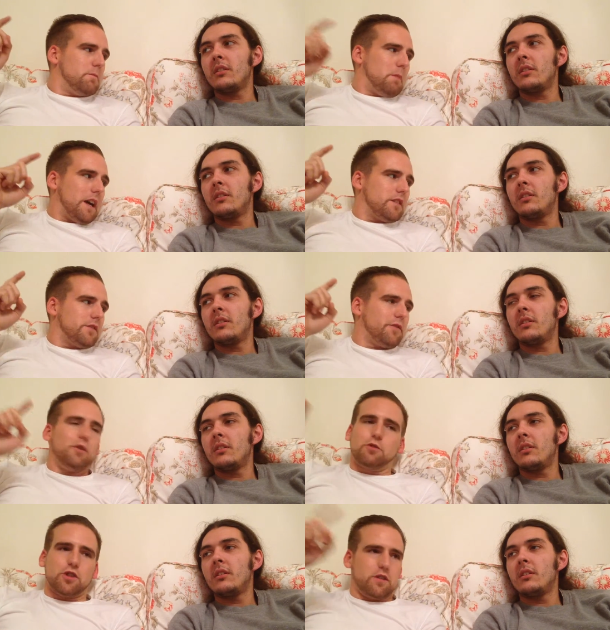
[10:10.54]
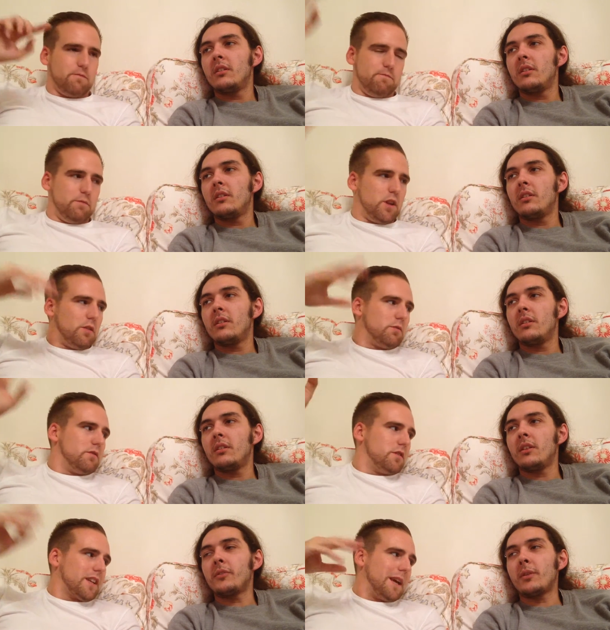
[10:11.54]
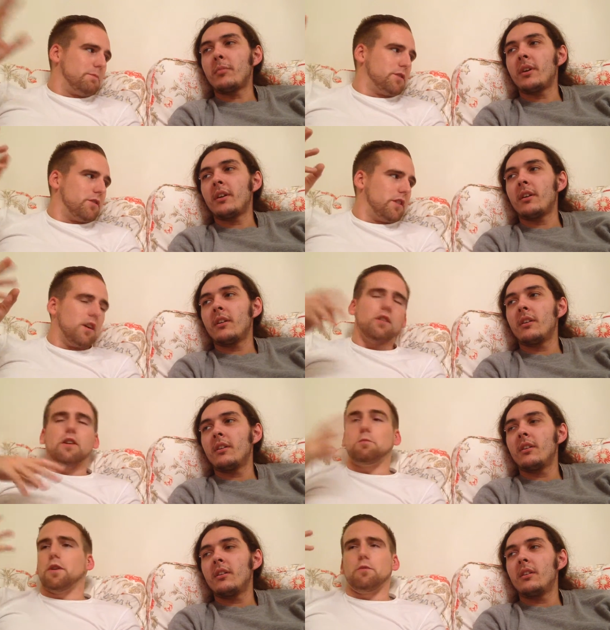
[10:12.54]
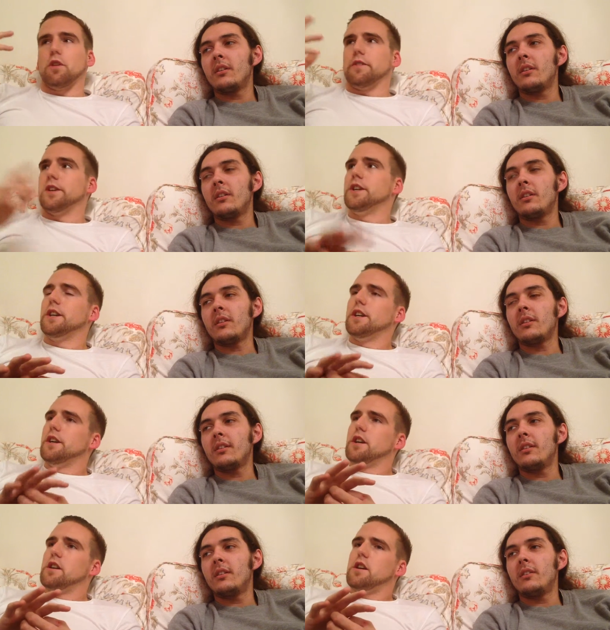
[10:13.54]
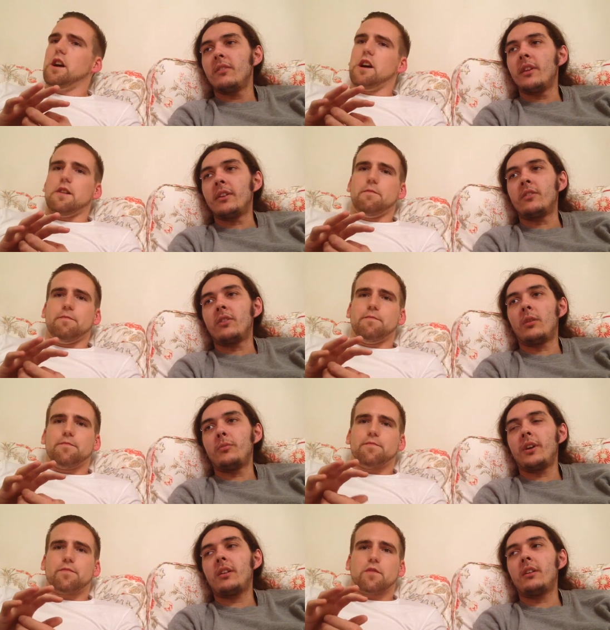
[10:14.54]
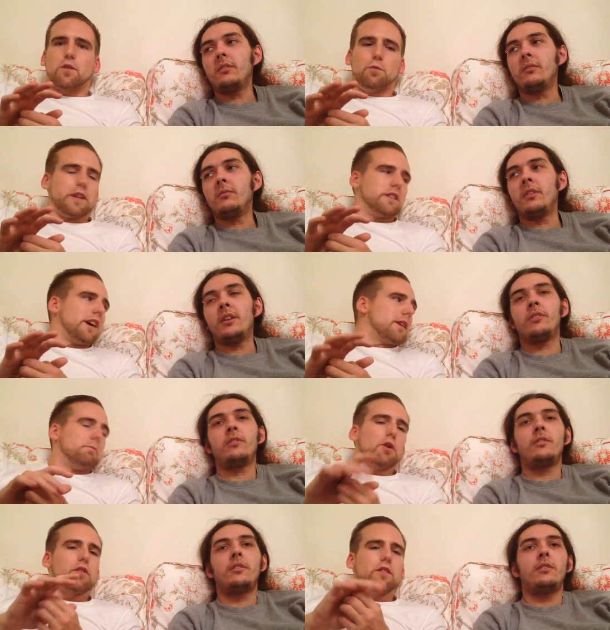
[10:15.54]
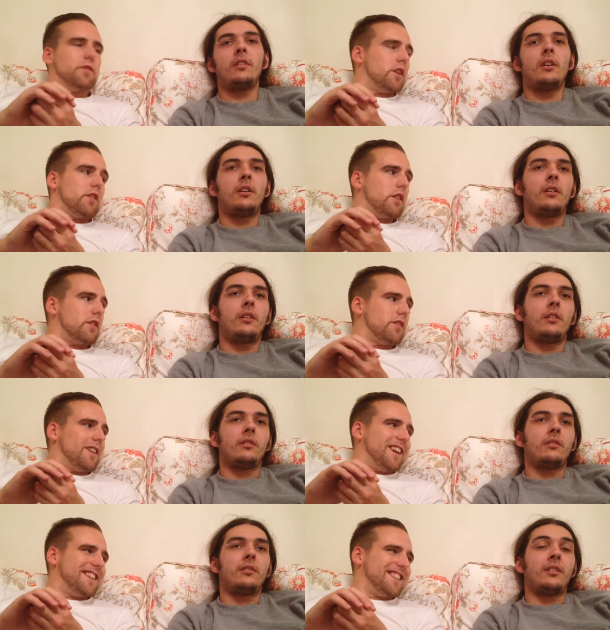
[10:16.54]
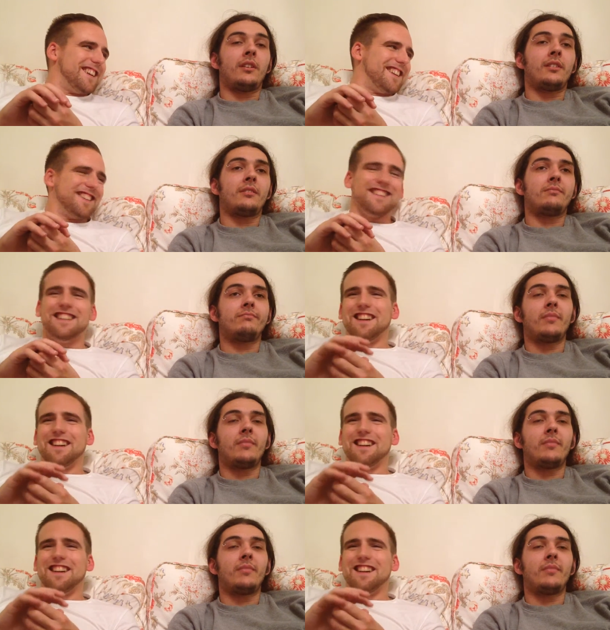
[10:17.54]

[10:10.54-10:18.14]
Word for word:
Speaker 1: best future, you know,
Speaker 2: escapes. Empire. Or, oh, Empire, whatever. Yeah. Um, top ten. We can tag them both in the video now. Yeah.